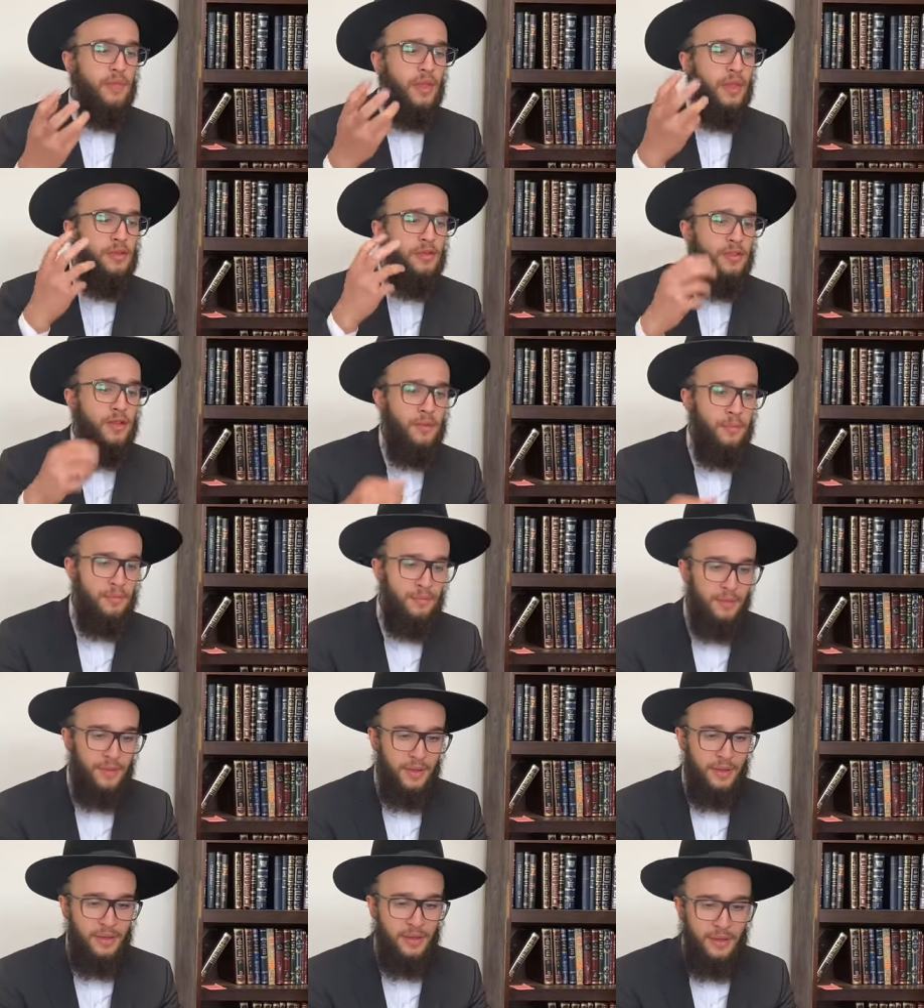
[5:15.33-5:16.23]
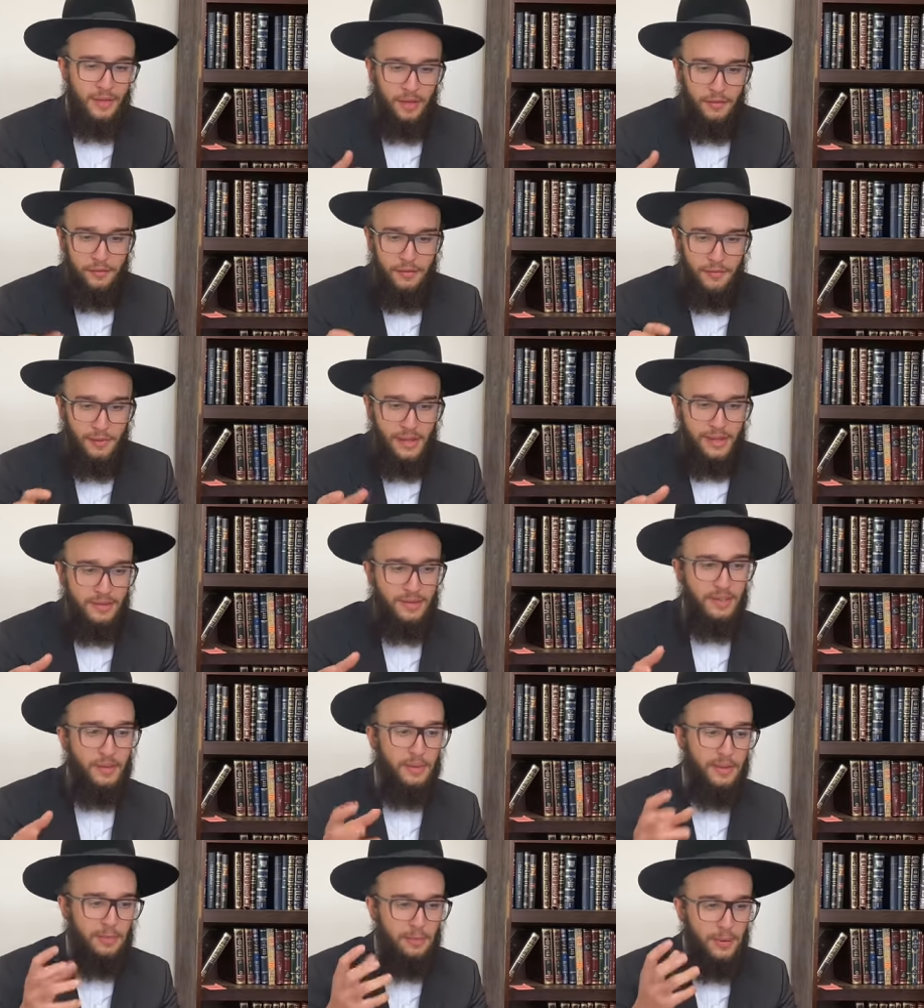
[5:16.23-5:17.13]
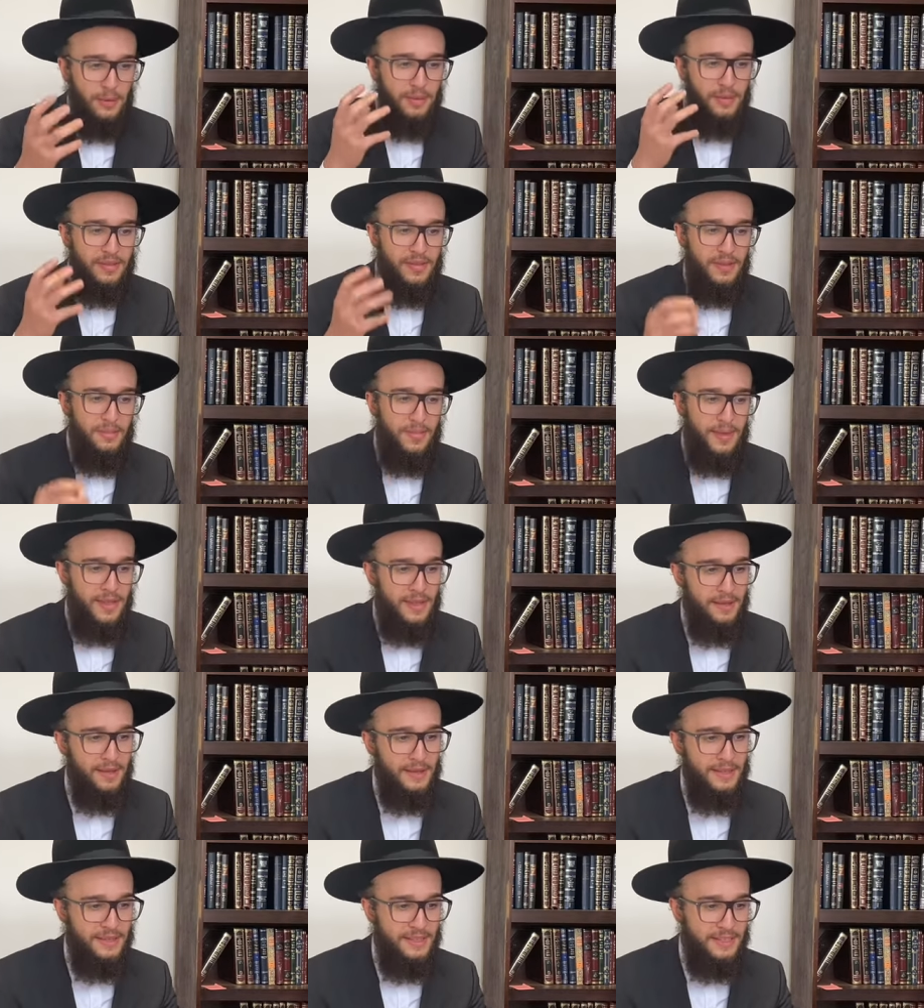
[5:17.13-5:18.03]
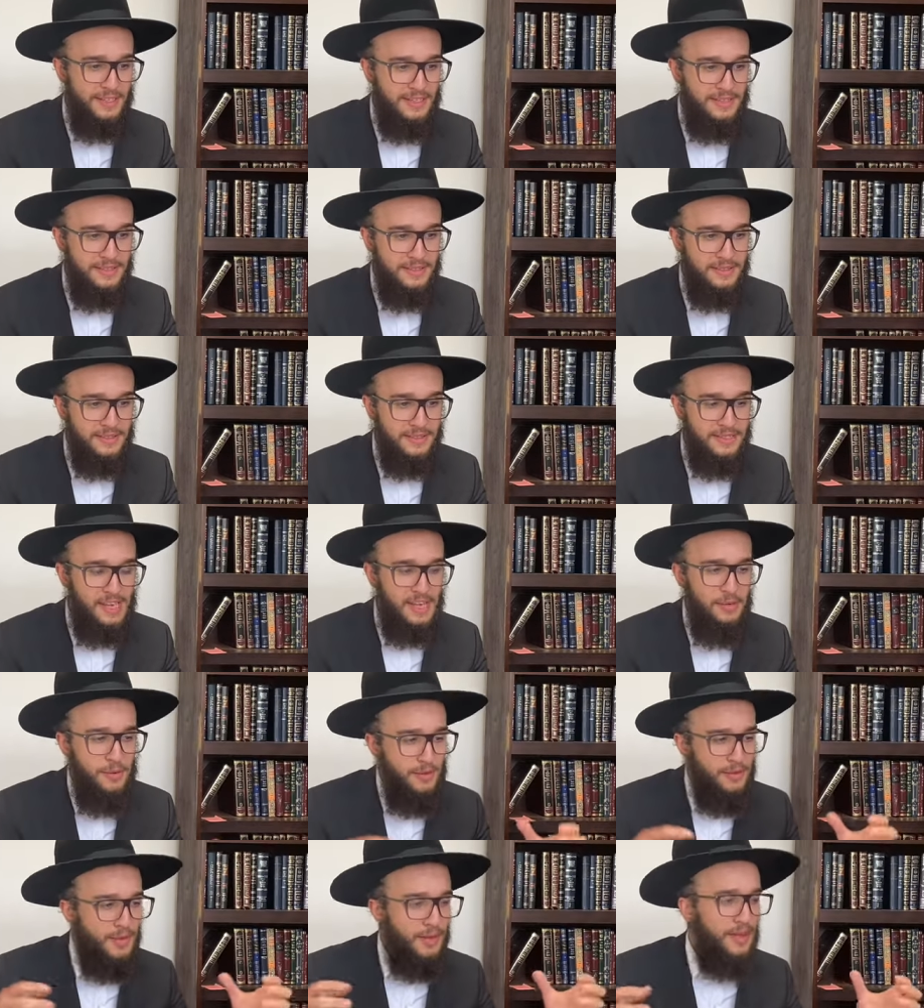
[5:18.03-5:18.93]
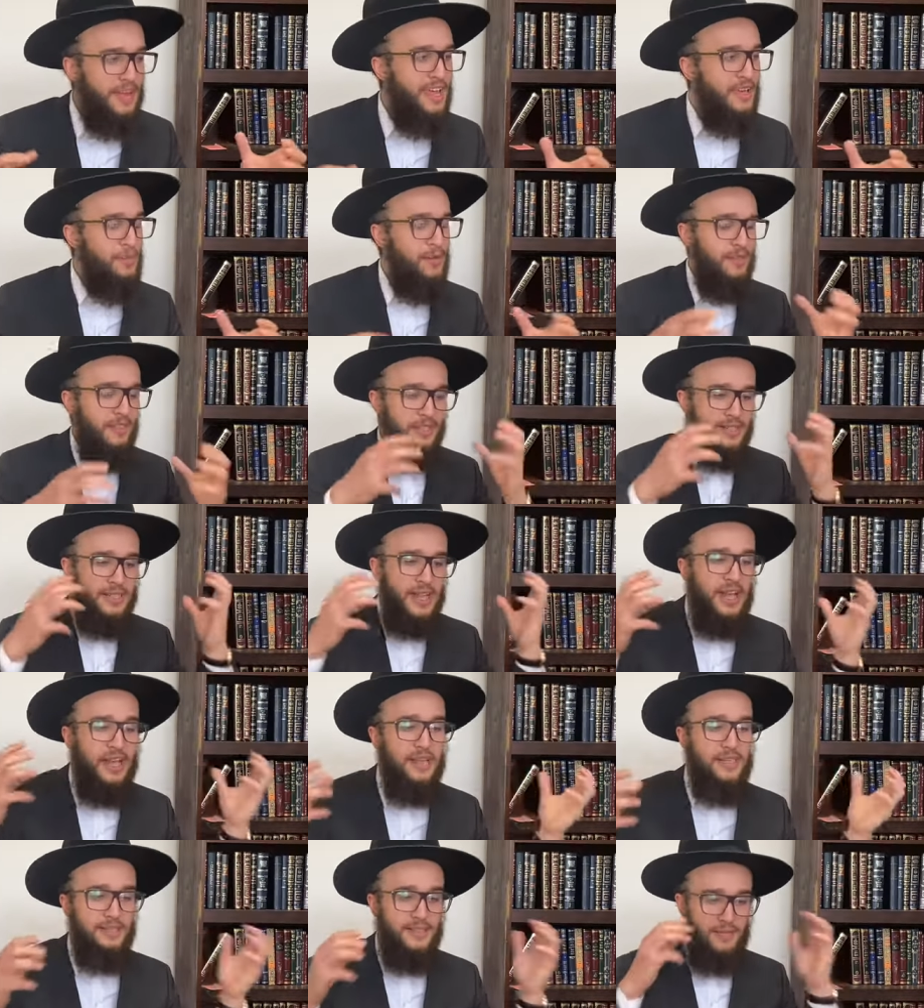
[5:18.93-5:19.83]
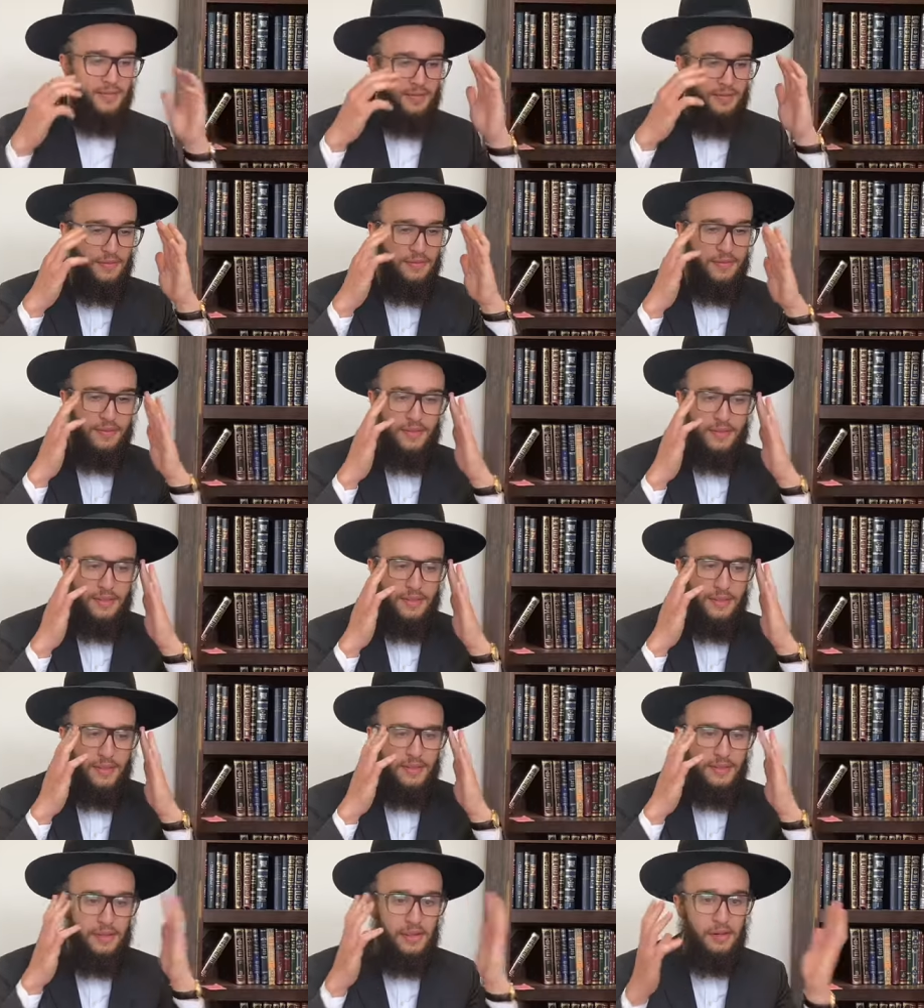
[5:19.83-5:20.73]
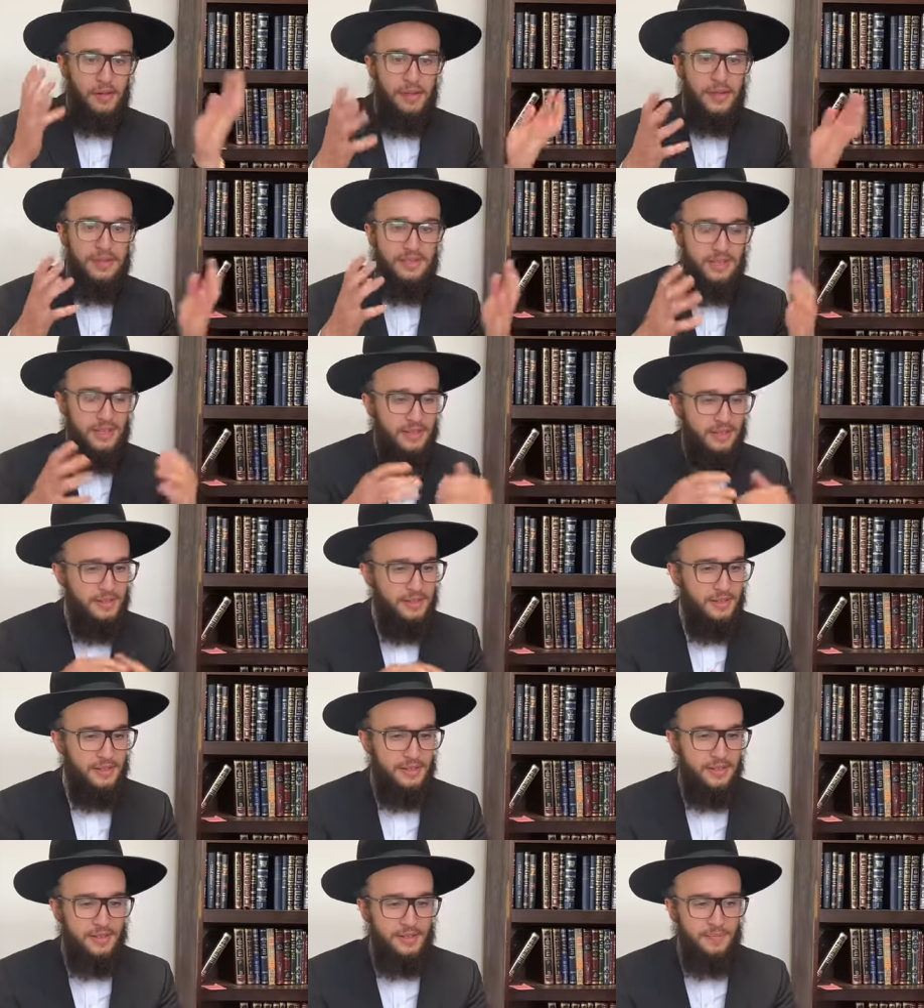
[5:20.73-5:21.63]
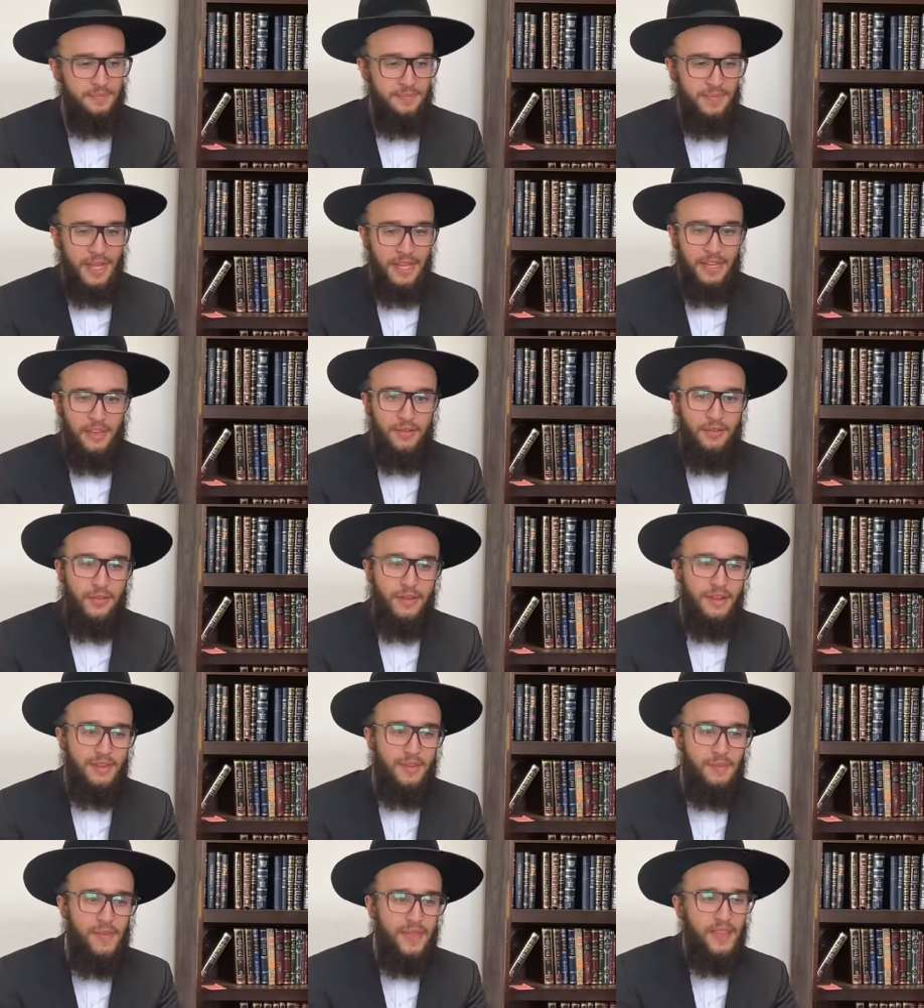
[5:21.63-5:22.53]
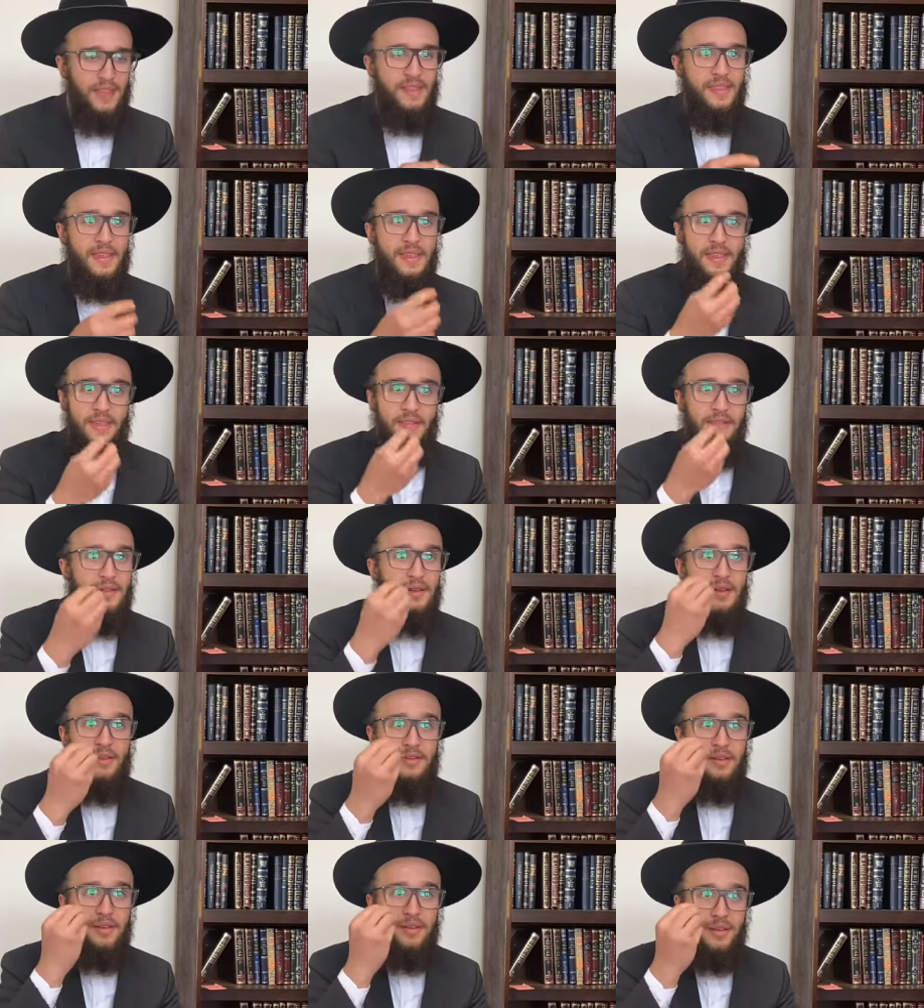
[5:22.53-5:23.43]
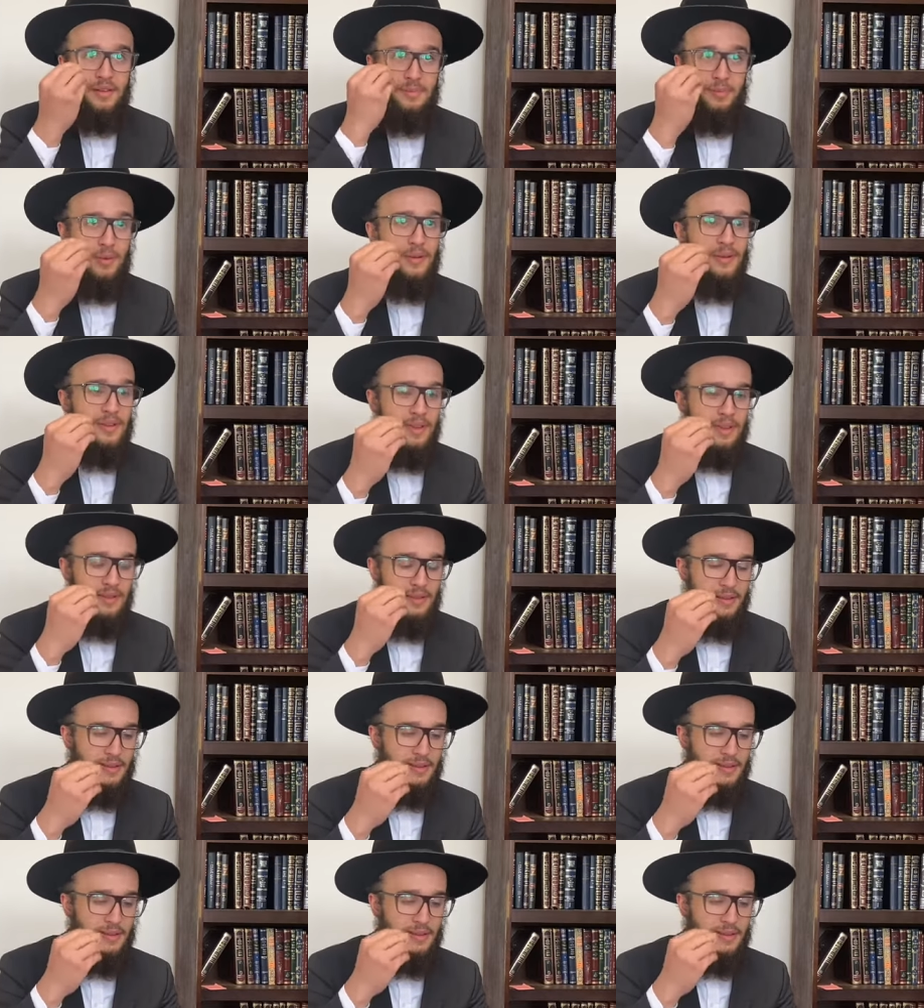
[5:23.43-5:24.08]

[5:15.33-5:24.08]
You know, a few weeks ago we spoke to somebody and we were talking about the challenges of this generation. And he told us something that I think is very, very important.